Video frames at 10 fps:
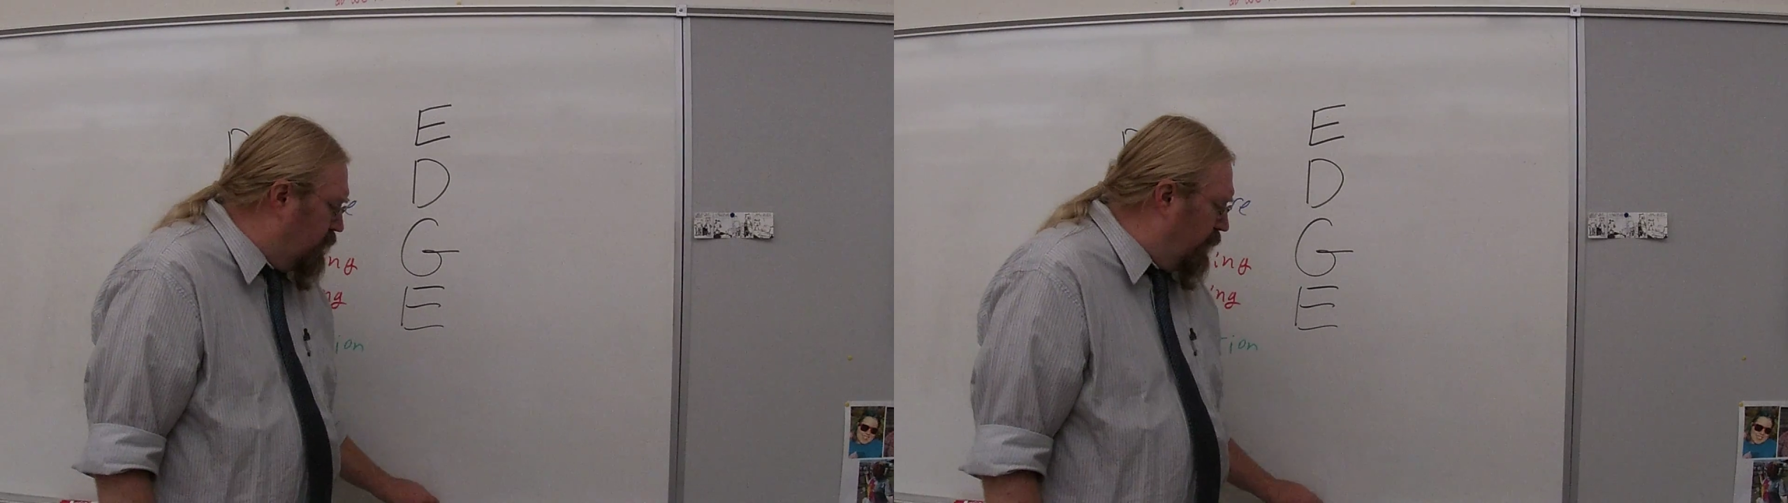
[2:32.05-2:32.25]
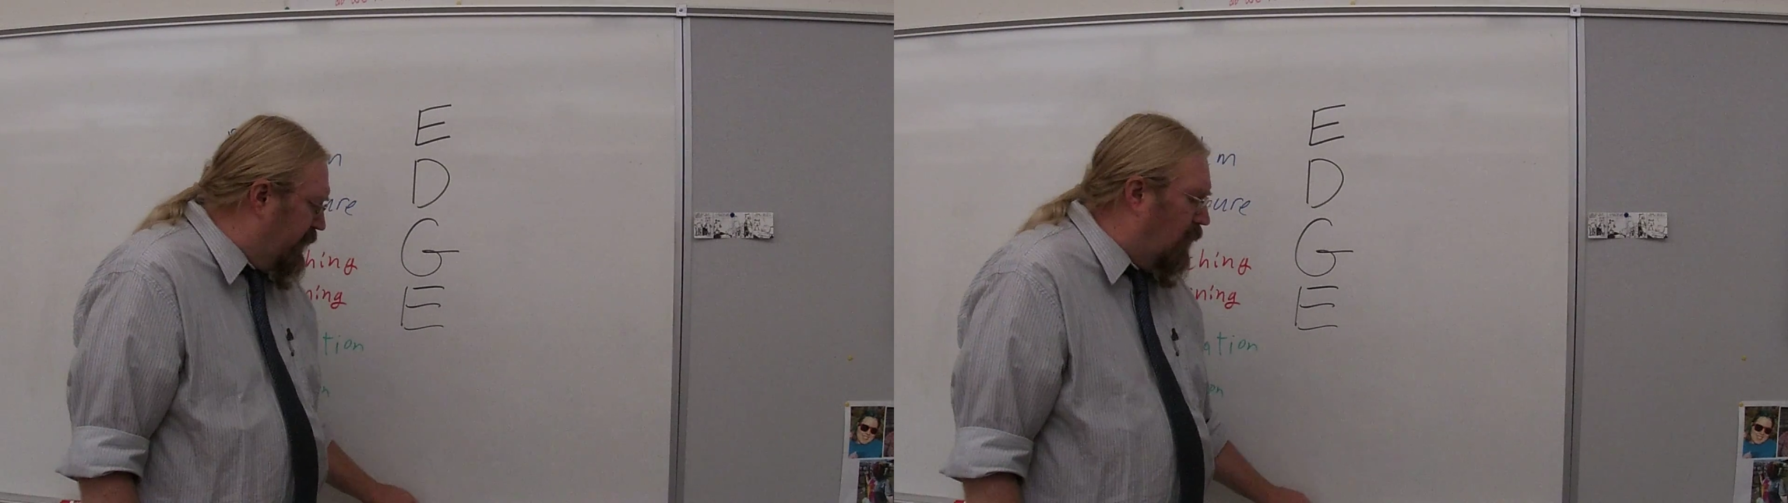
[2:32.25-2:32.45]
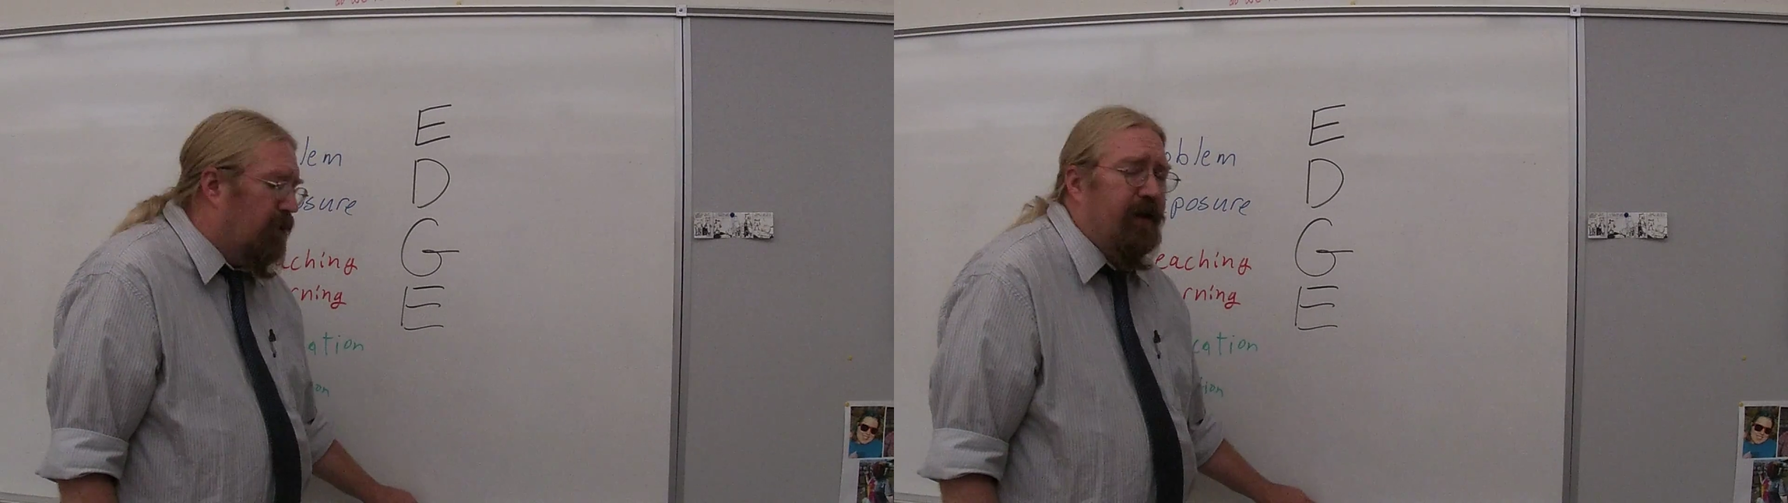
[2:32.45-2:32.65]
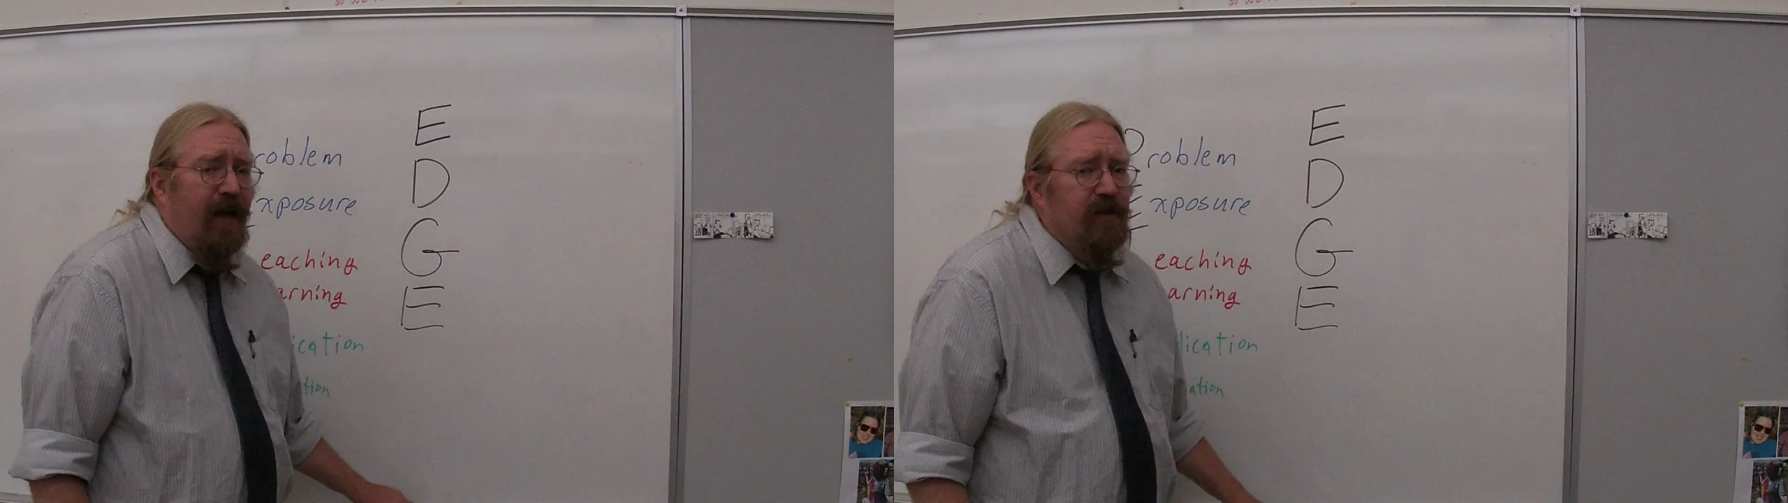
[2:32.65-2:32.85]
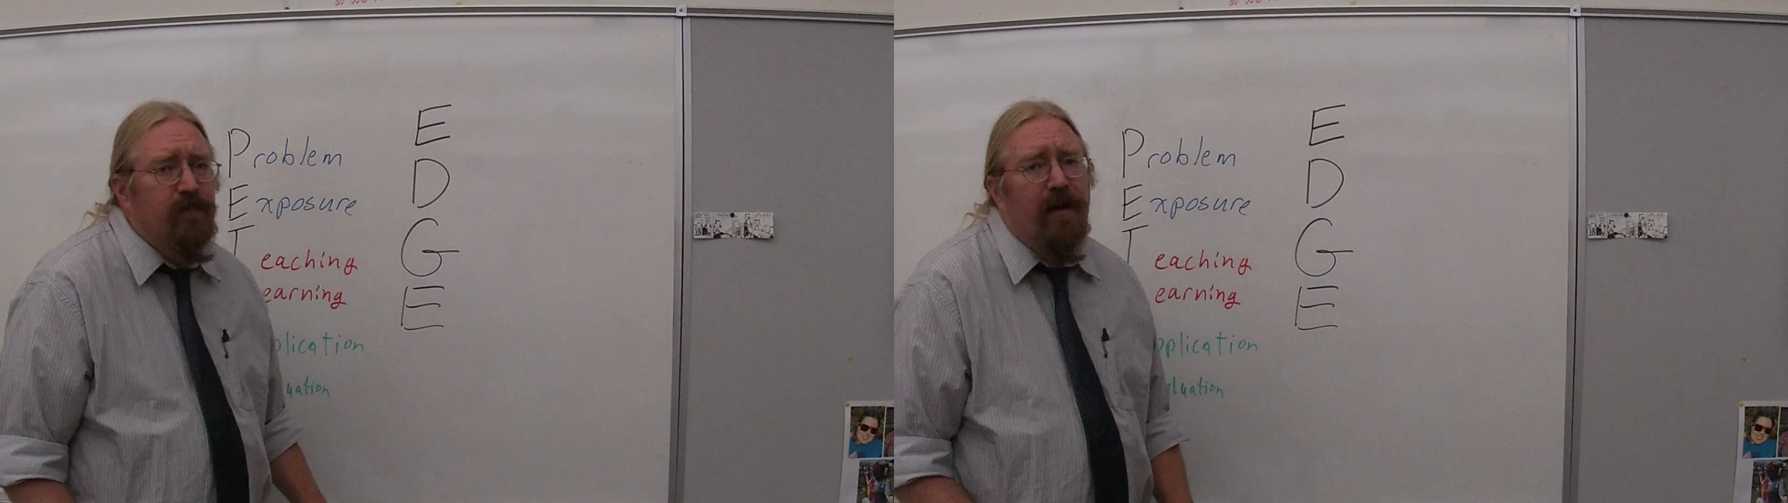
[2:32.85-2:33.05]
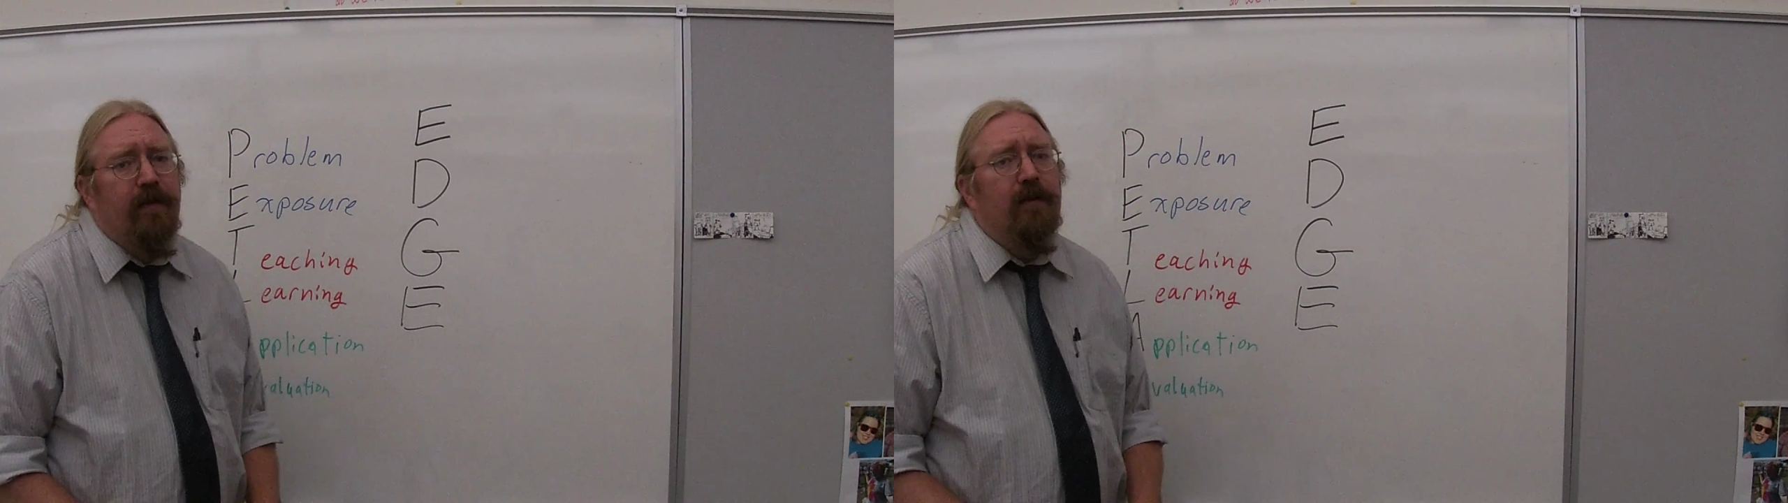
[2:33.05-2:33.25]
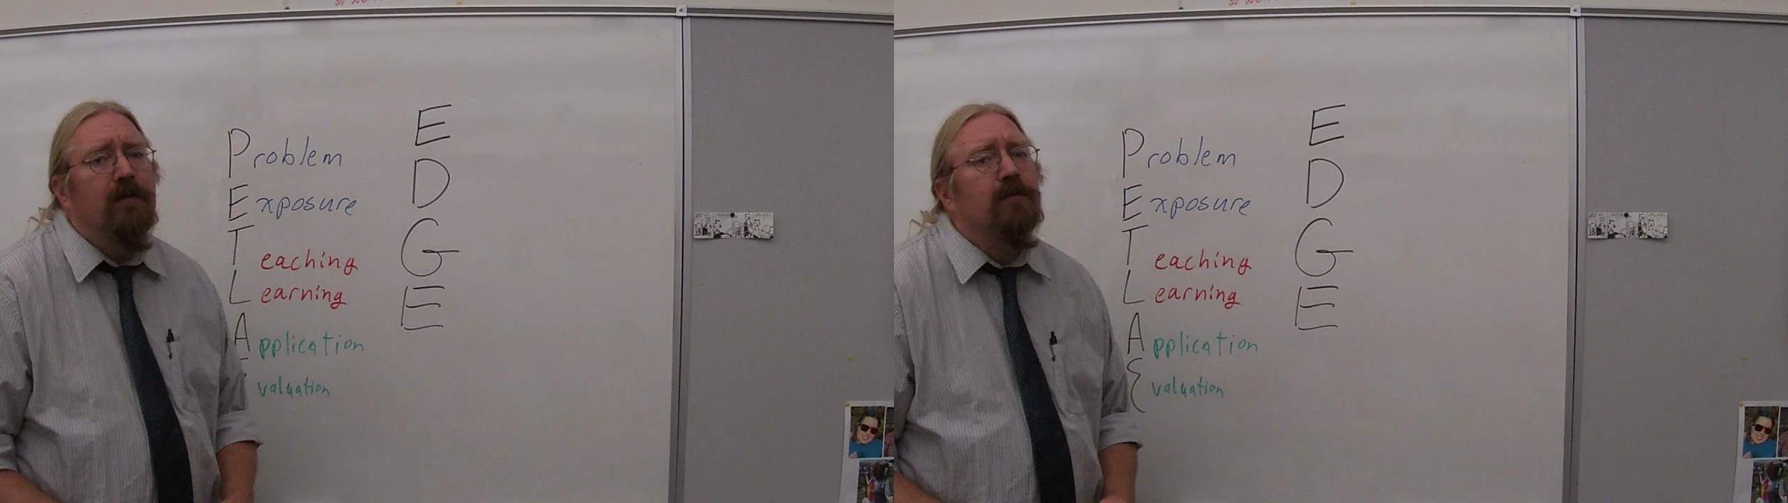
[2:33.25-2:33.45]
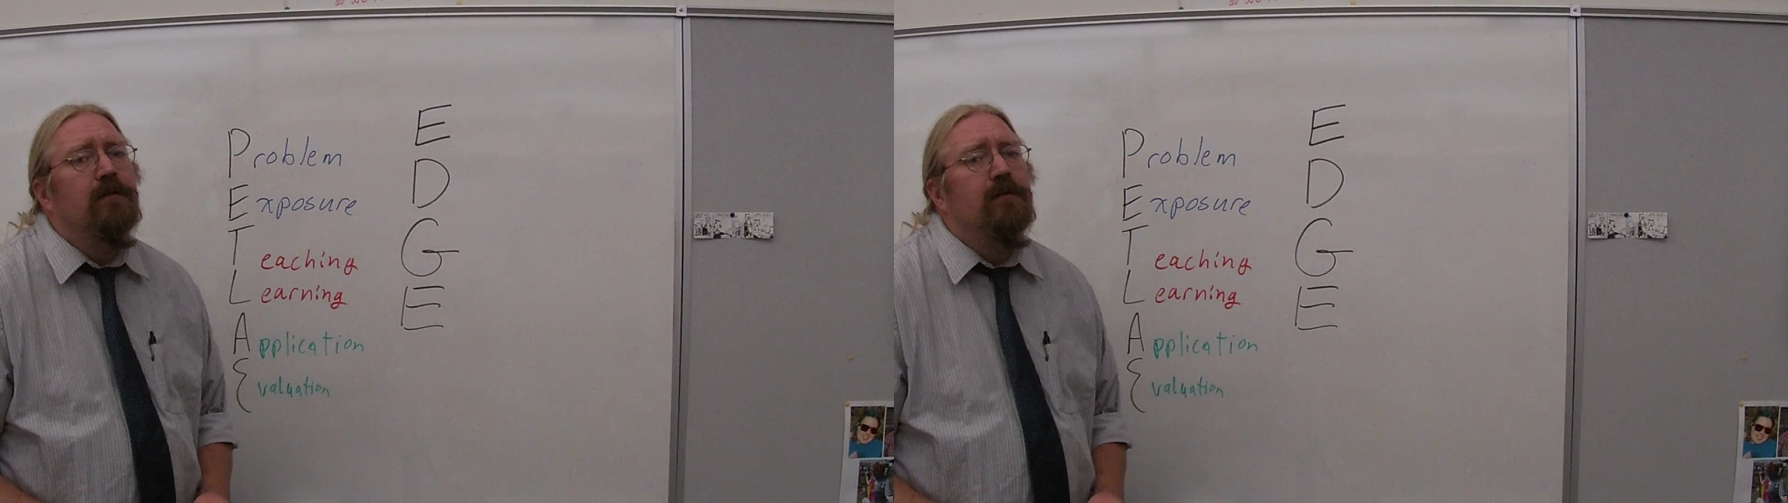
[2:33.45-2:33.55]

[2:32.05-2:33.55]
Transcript: what we call the EDGE method,